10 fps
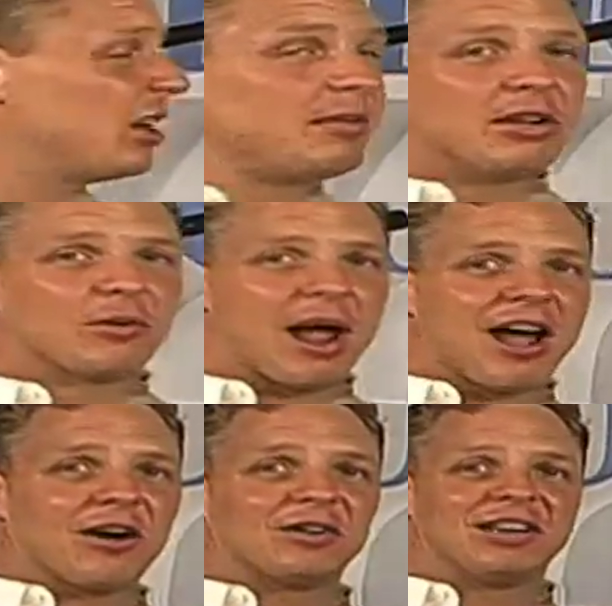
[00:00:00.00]
going to be
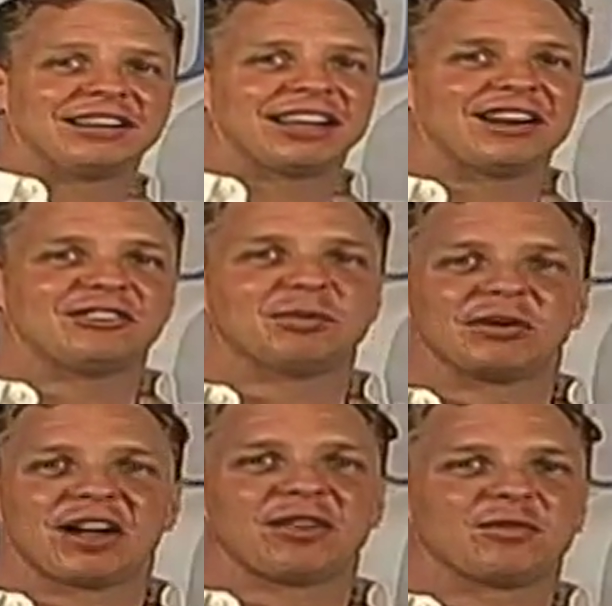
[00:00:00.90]
around, hit
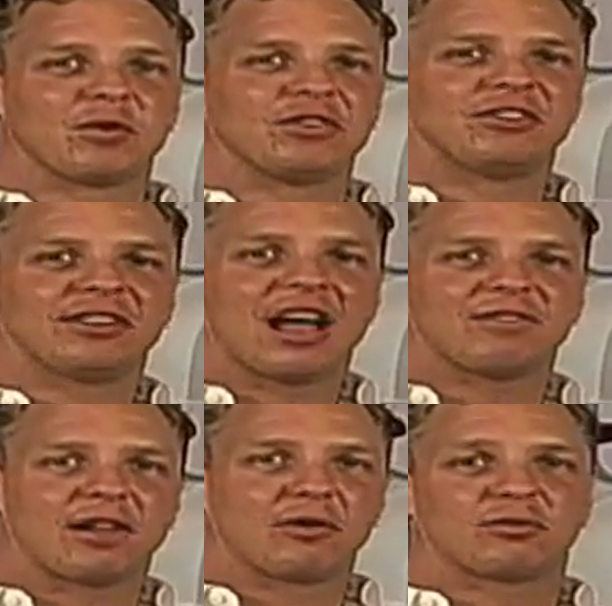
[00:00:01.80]
Gettysburg on the 4th of July.
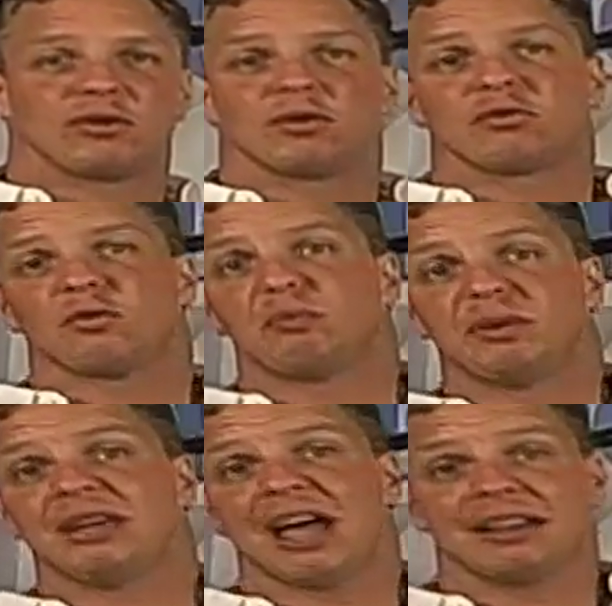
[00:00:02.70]
Flowers for Heroes will
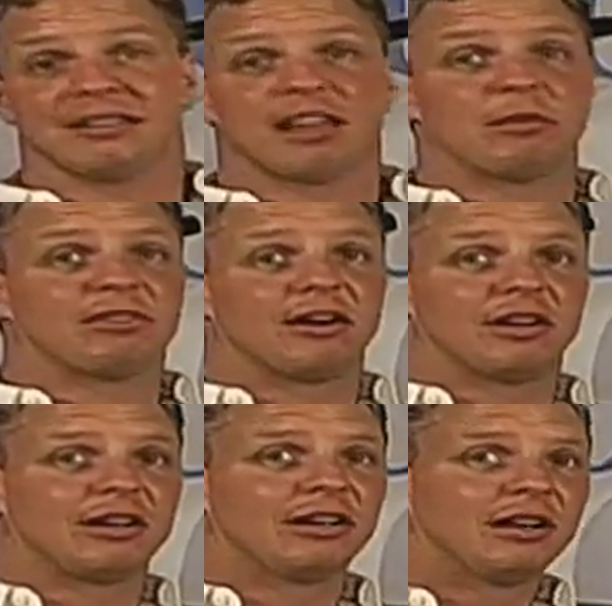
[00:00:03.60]
be at the cemetery.